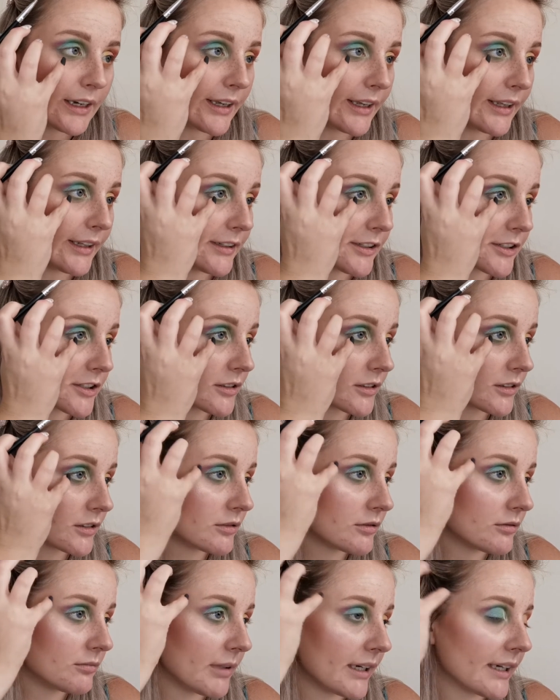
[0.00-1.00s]
and
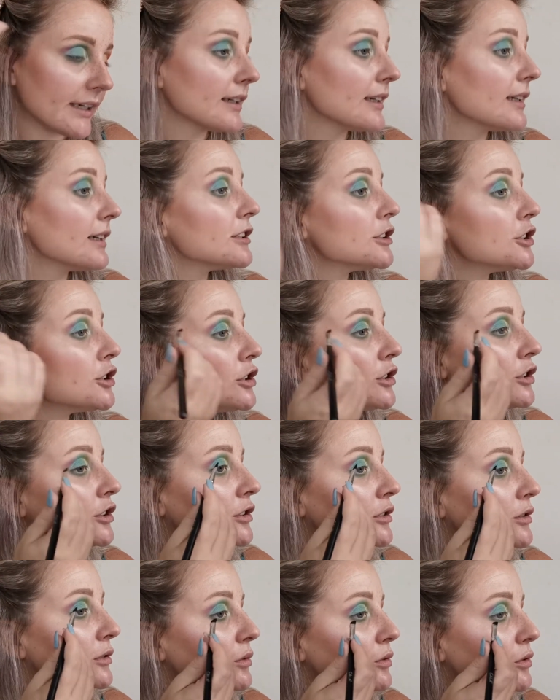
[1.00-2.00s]
make a
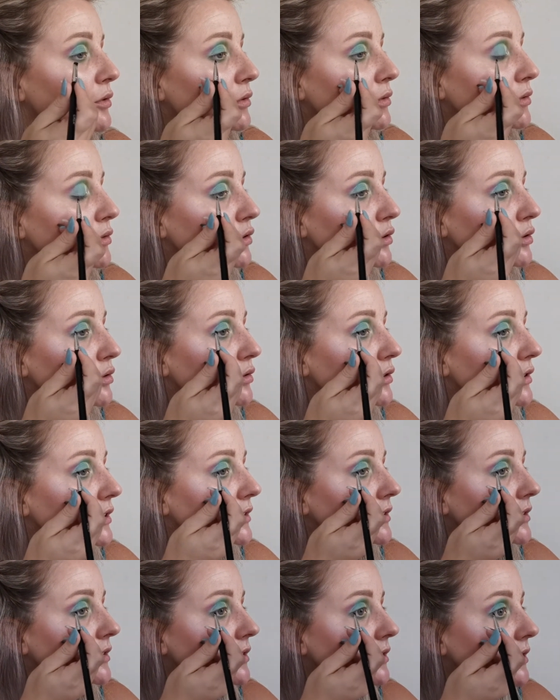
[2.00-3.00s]
short
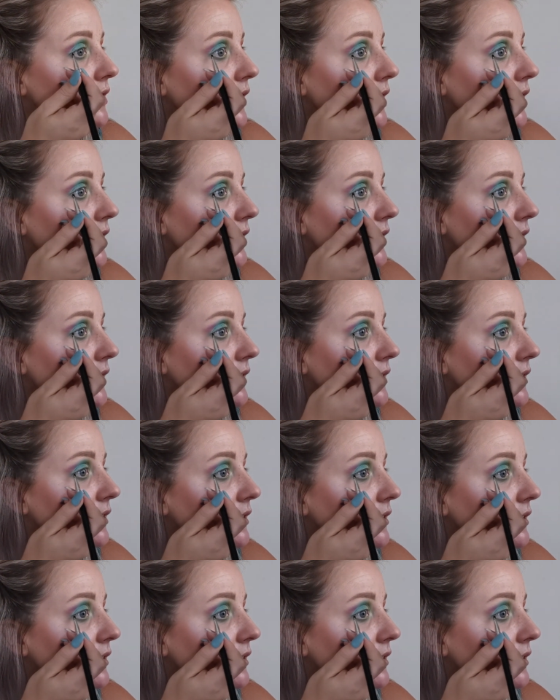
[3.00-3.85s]
little line.